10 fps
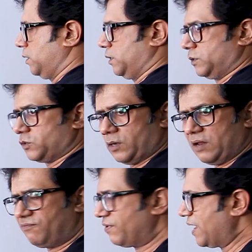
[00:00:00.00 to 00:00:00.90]
So
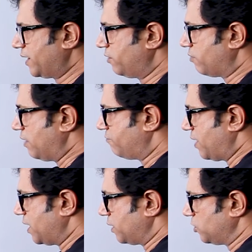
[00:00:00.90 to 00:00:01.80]
left flag and right
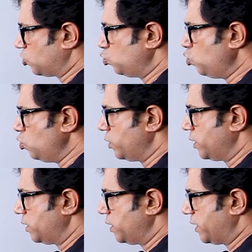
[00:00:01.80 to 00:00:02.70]
flag are the
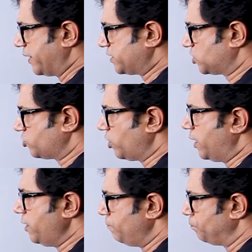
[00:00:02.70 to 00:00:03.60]
two
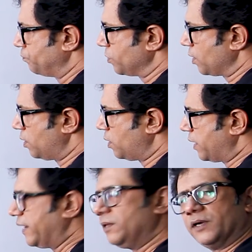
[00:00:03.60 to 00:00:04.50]
extra
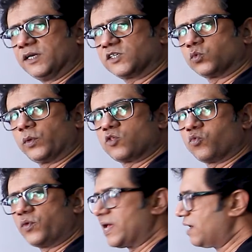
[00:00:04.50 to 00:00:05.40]
elements which
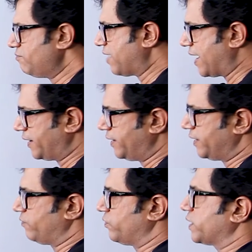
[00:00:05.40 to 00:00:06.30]
we have added
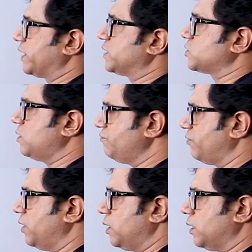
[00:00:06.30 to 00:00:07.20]
in the case of
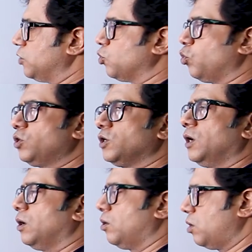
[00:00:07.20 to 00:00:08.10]
a
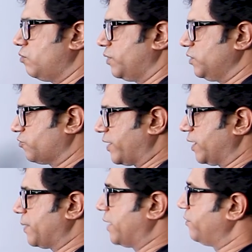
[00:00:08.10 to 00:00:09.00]
node of a
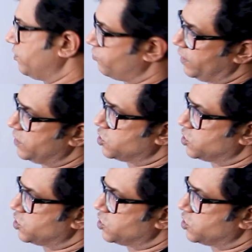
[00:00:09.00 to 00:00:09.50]
threaded binary tree.